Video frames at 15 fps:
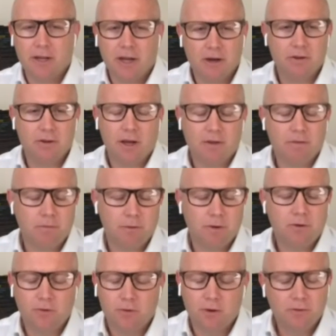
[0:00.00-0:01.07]
I know, from
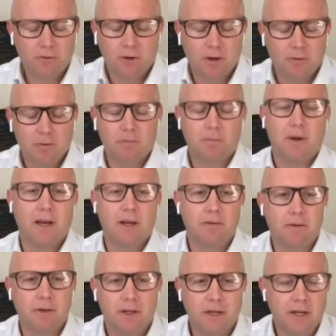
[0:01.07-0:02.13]
the short term, it's
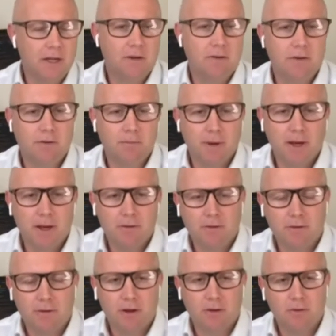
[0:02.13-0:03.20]
painful in the energy
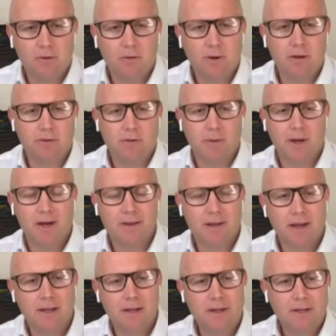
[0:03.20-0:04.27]
space. There's no two ways about
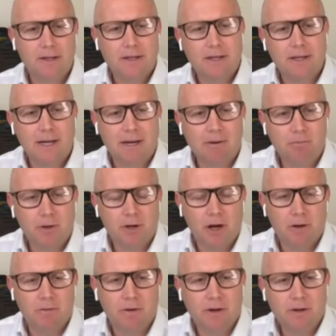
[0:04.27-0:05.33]
that. But
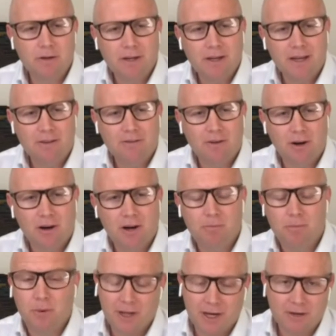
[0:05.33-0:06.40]
over
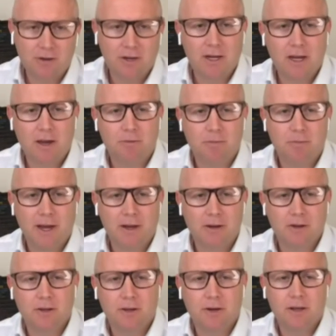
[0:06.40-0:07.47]
time, production comes back
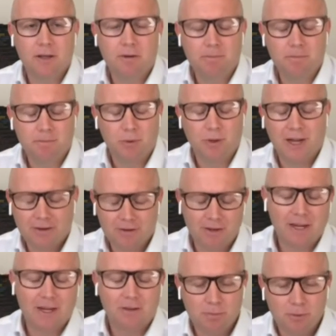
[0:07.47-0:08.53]
online.
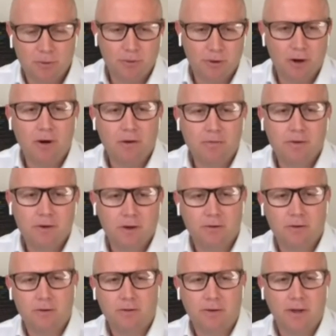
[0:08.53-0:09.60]
Production gets pulled off, I
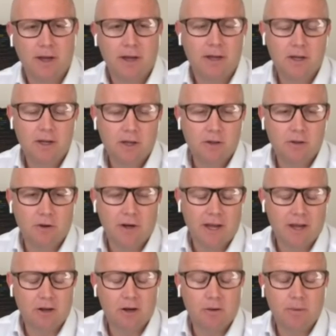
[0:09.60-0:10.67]
should say.
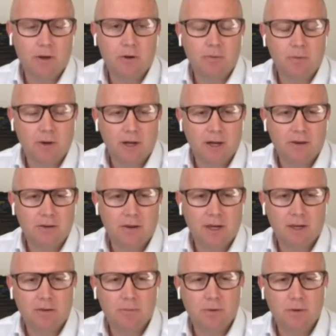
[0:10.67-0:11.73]
Non-economical production
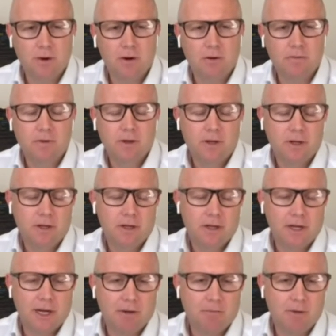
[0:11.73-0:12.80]
gets pulled off.
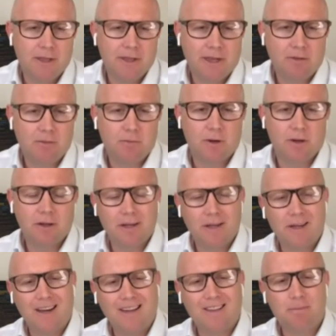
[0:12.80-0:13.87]
And that's what
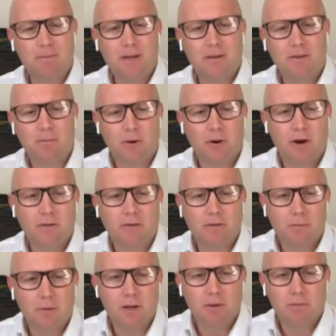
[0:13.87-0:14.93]
underpins
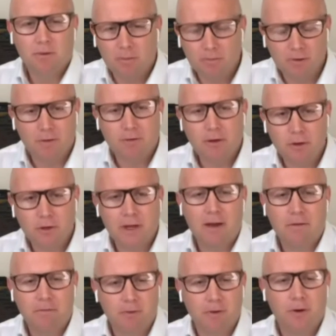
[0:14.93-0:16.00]
prices medium term. So if you look
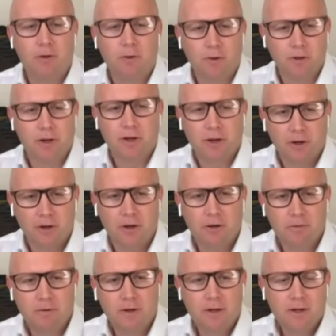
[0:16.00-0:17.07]
out further on the
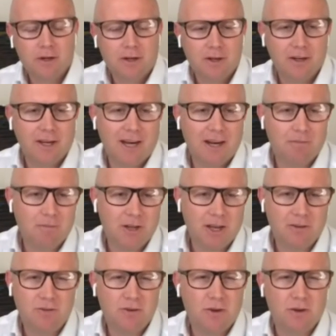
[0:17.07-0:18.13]
curve,
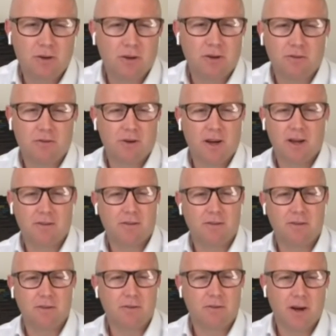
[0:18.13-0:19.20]
June contract
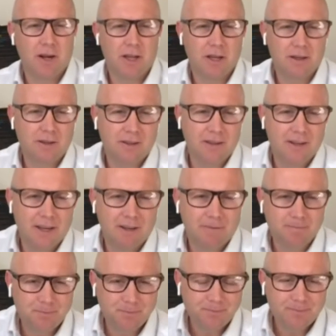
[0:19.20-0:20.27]
still trading
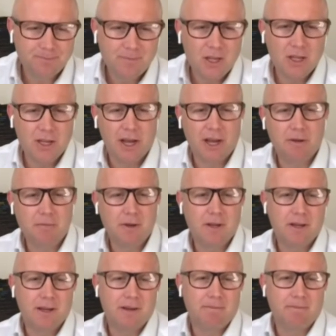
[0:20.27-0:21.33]

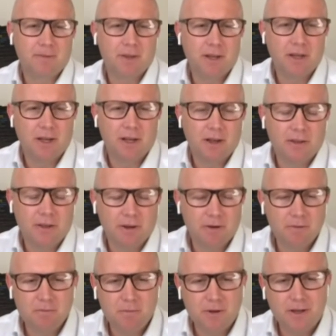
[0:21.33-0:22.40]
I
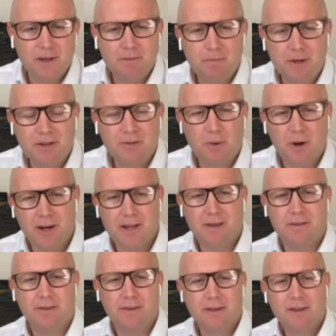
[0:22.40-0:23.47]
think
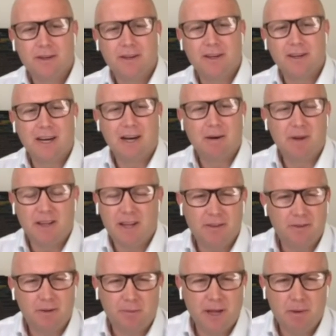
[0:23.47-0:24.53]
mid-20s, and
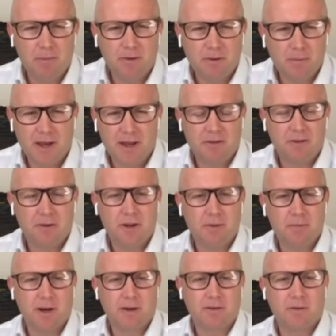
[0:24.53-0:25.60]
then September's about
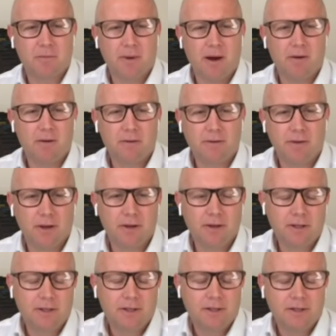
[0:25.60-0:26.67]
$30 a barrel. So
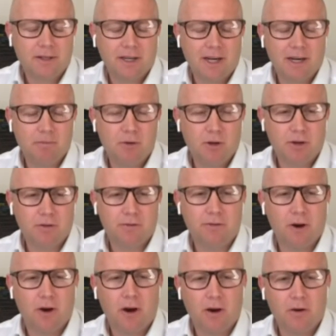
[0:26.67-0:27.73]
not as
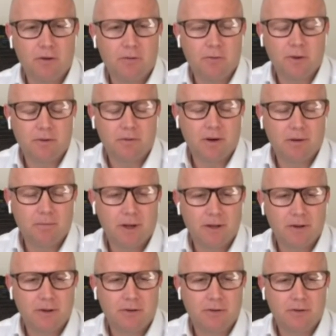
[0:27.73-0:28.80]
dire as what the front
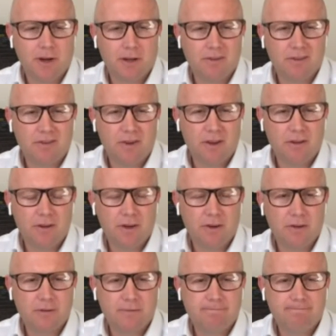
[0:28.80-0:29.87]
month contract suggests,
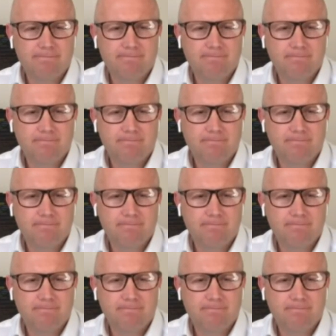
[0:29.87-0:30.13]
Ingrid.